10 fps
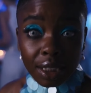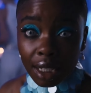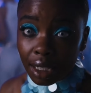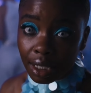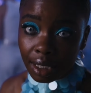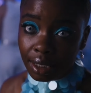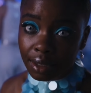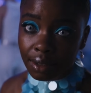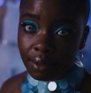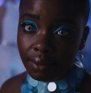not here.
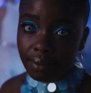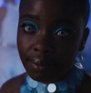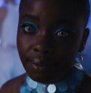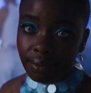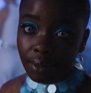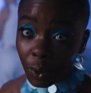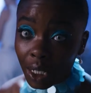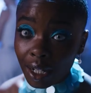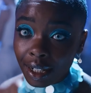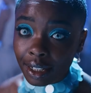We
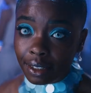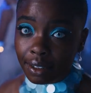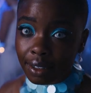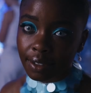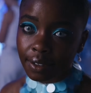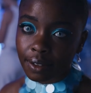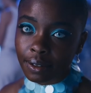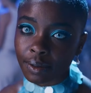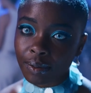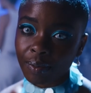are. I
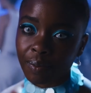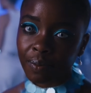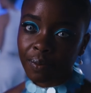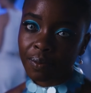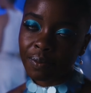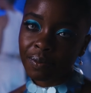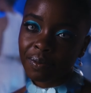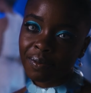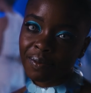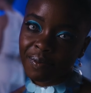do really like being
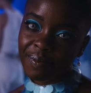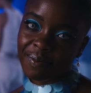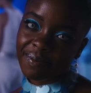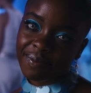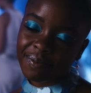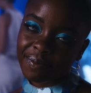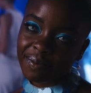here with you, so...